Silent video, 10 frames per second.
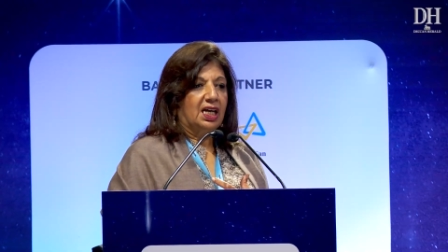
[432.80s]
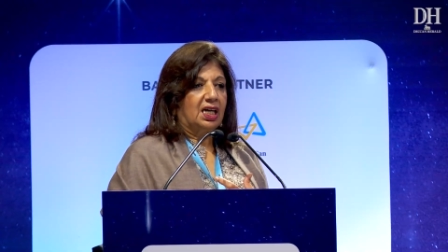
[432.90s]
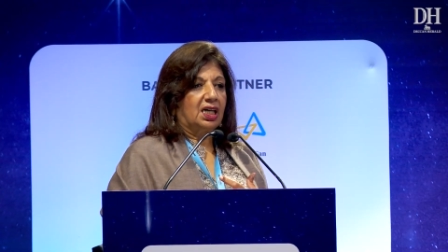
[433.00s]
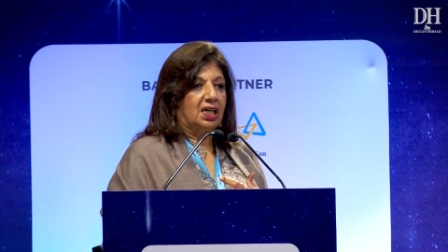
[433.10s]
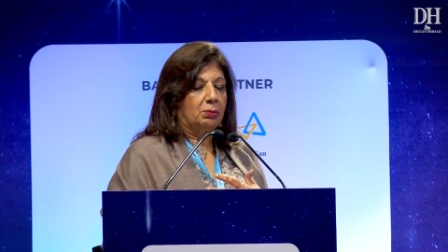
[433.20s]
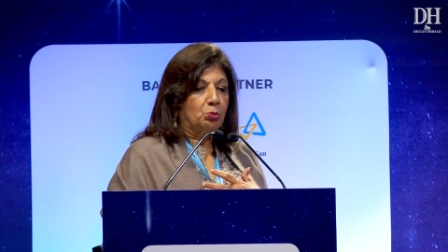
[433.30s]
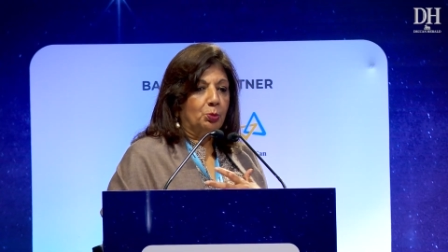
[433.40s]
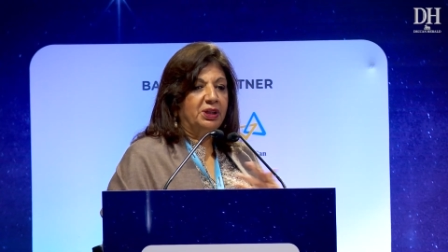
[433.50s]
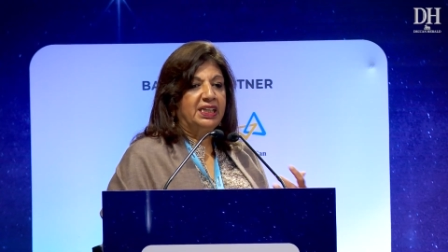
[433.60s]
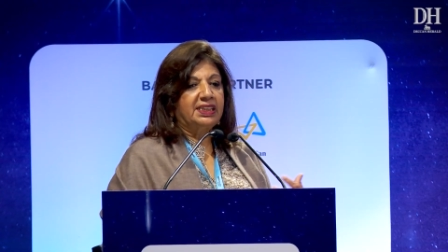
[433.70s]

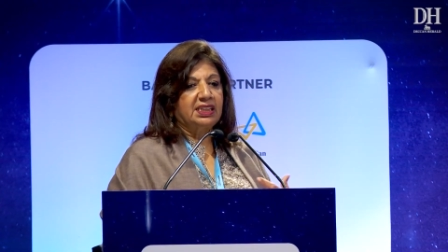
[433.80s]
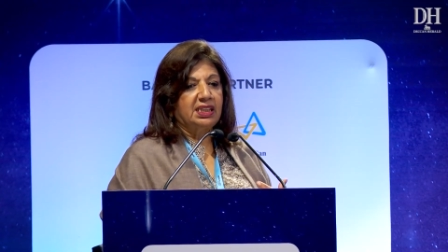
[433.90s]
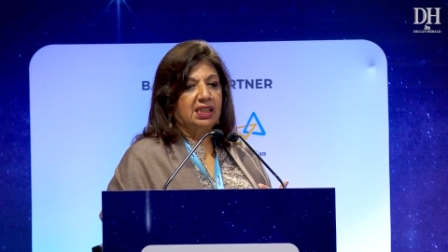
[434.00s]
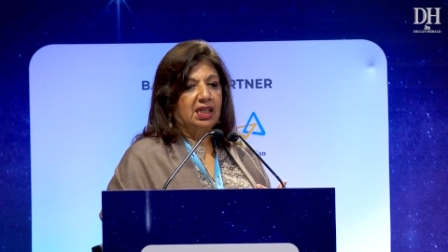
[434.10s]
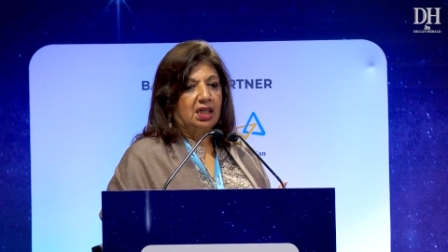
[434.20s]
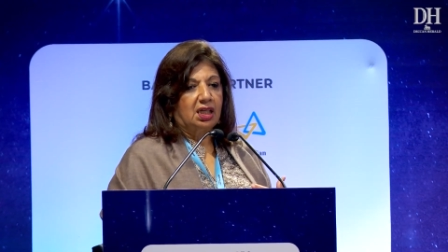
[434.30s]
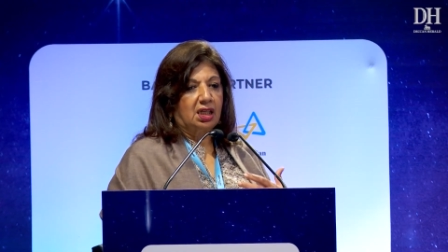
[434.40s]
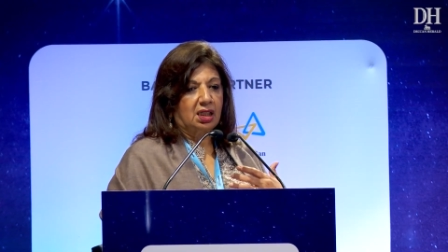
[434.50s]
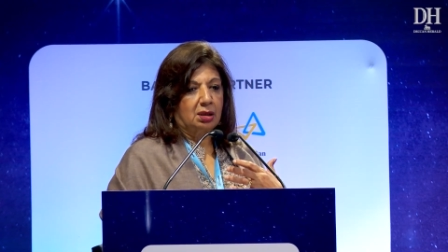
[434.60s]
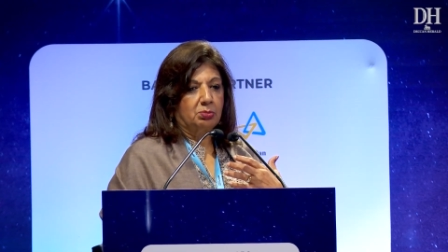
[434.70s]
mobility
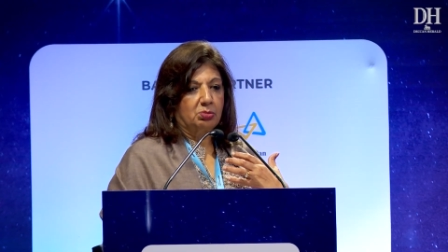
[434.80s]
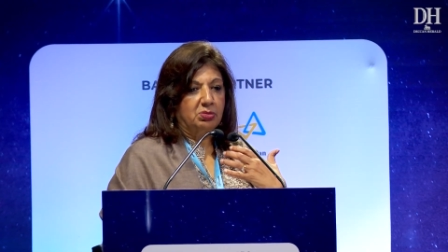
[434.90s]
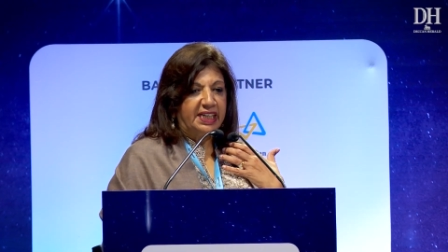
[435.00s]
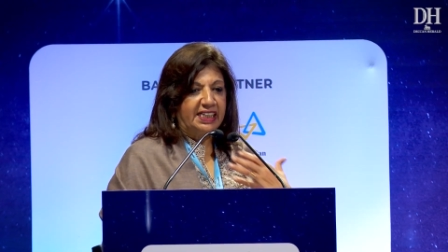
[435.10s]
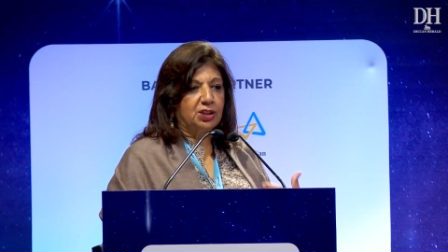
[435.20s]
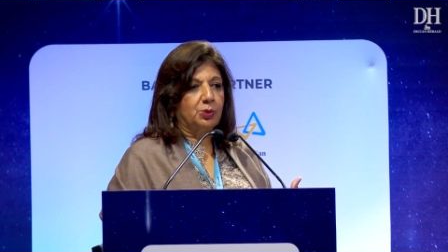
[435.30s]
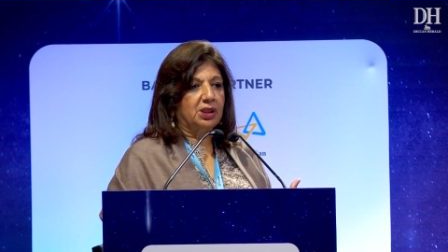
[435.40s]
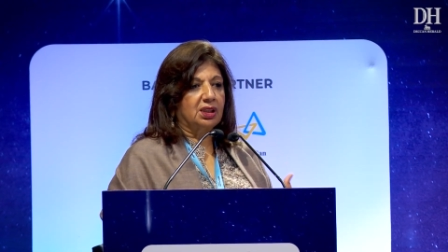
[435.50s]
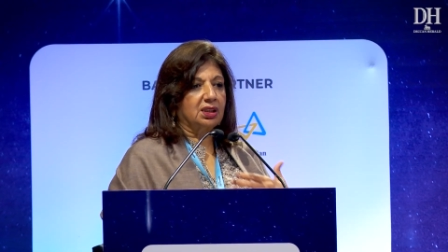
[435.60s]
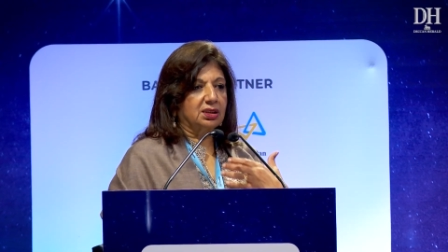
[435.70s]

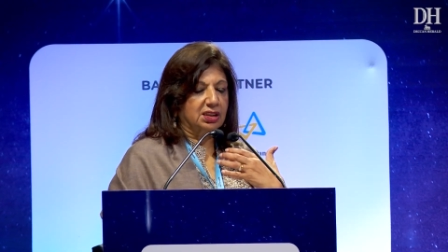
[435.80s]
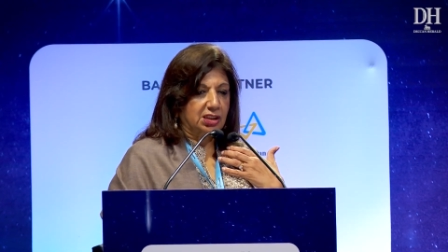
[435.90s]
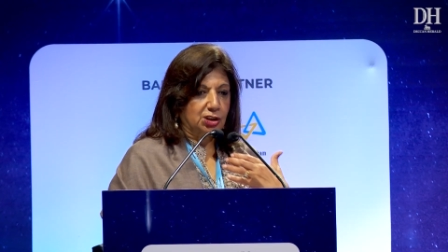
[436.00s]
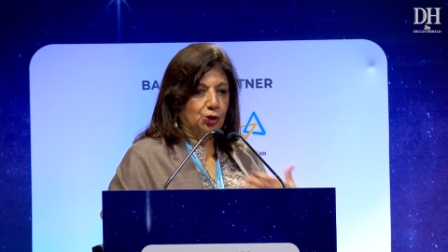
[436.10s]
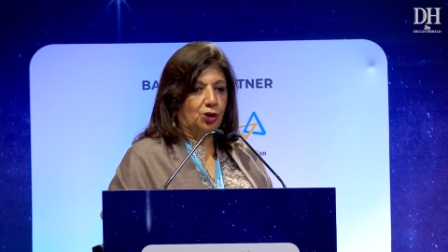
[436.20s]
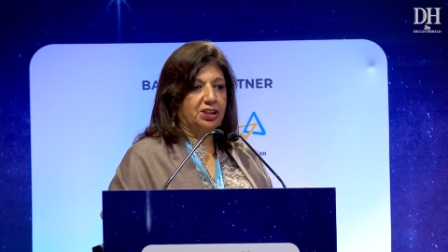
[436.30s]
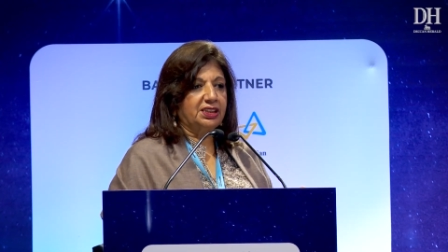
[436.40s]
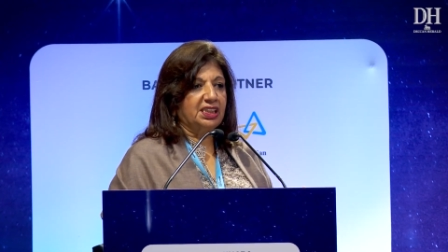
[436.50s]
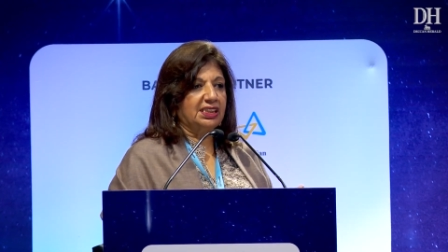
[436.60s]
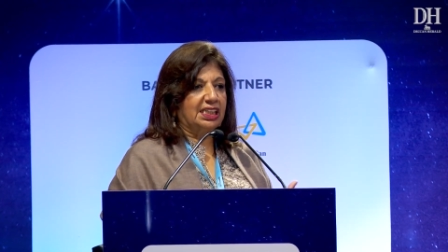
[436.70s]
network, this
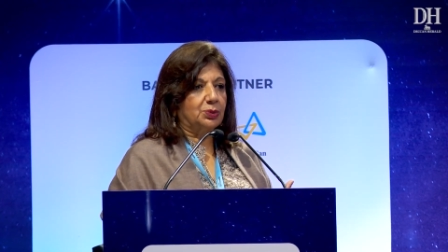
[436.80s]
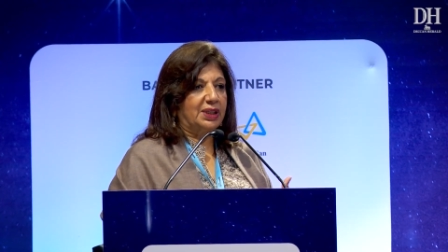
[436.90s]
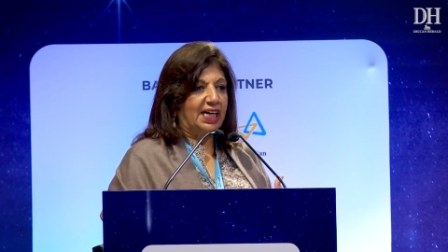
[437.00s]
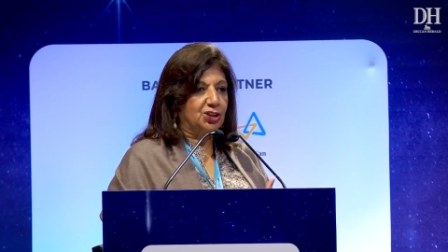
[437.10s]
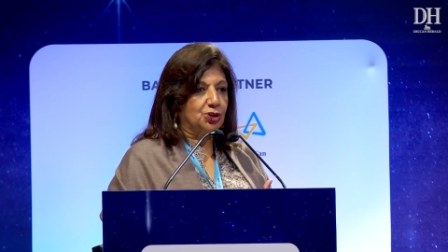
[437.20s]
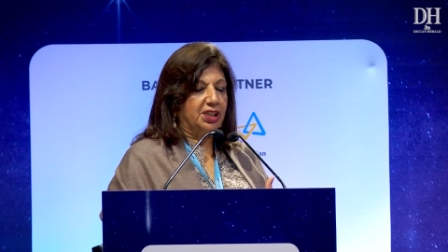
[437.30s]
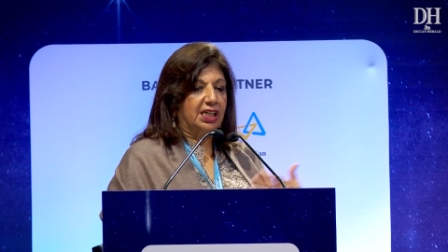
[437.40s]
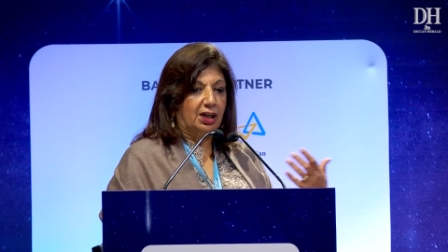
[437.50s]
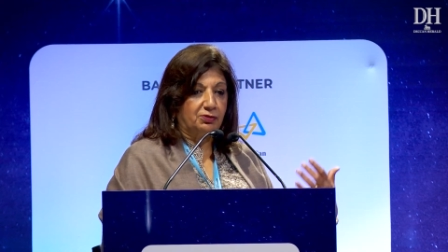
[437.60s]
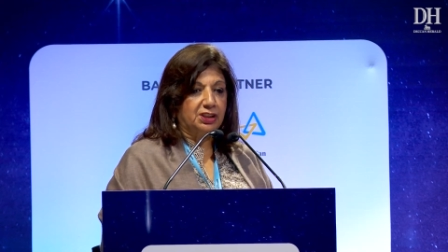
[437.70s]
authority that will actually
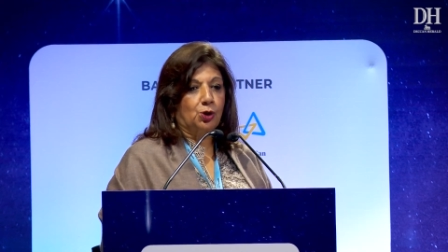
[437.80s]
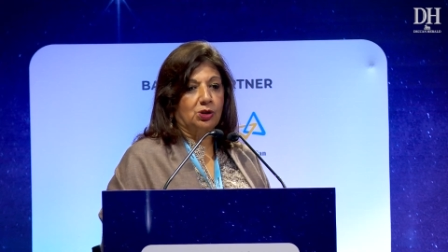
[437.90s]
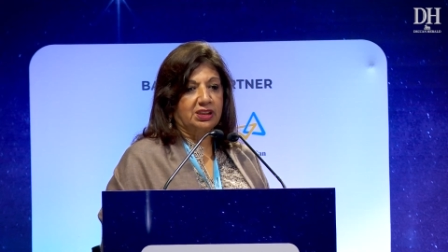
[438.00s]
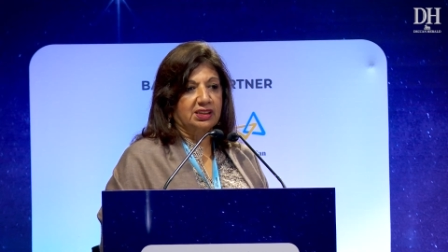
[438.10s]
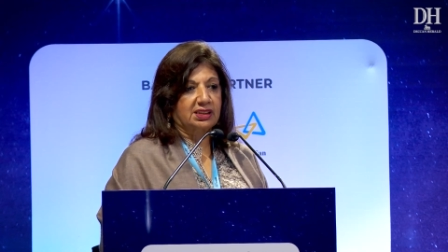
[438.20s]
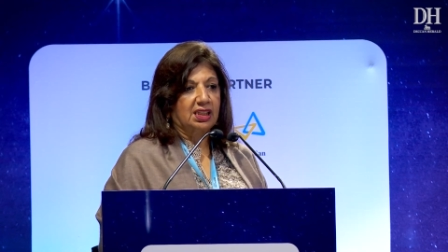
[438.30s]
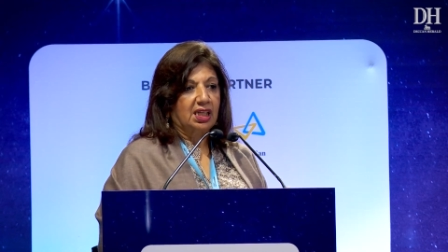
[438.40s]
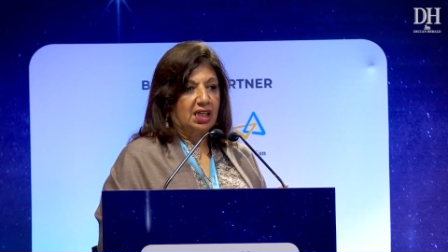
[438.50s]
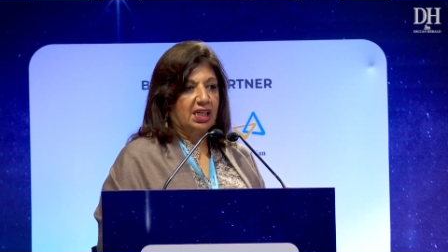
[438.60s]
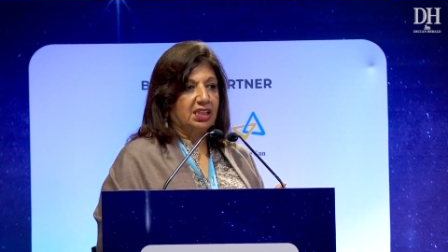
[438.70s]
govern all this
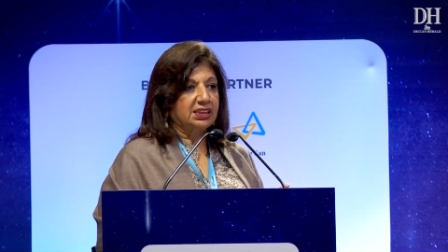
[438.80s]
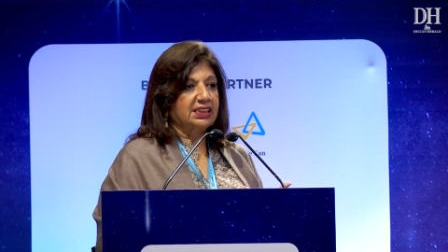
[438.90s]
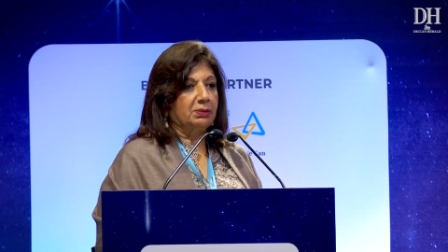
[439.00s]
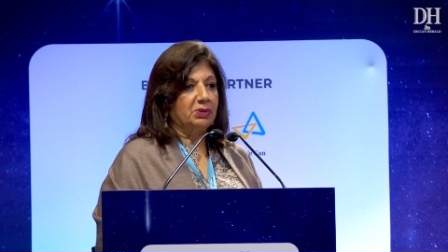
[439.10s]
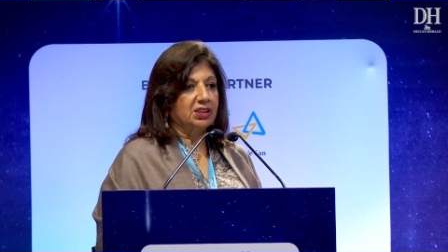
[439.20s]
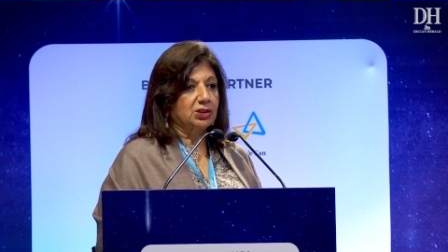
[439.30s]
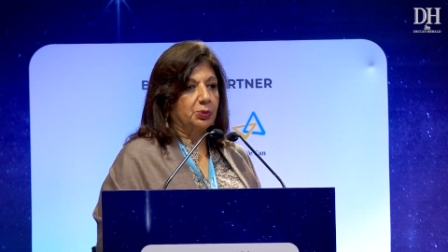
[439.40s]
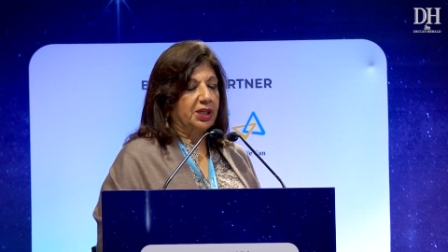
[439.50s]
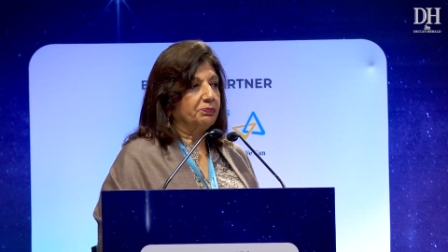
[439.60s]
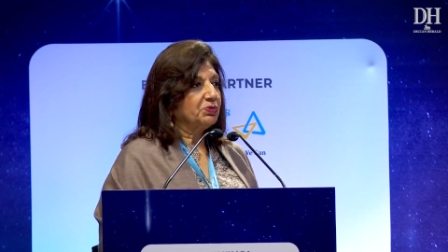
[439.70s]
in a seamless way.